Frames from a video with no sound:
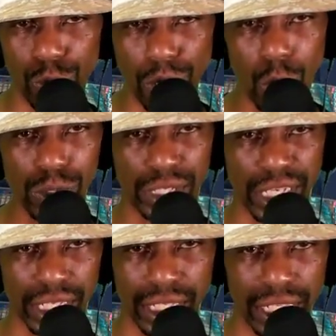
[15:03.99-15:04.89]
knows
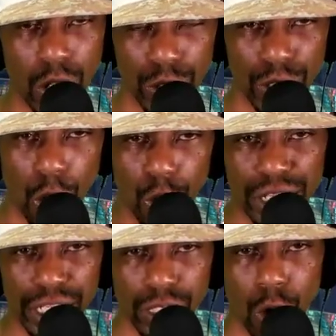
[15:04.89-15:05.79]

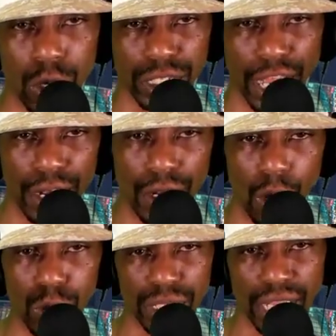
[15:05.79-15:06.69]
these calls and
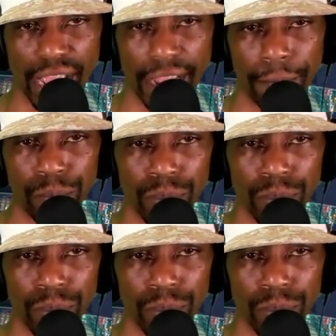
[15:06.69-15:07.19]
knows the game.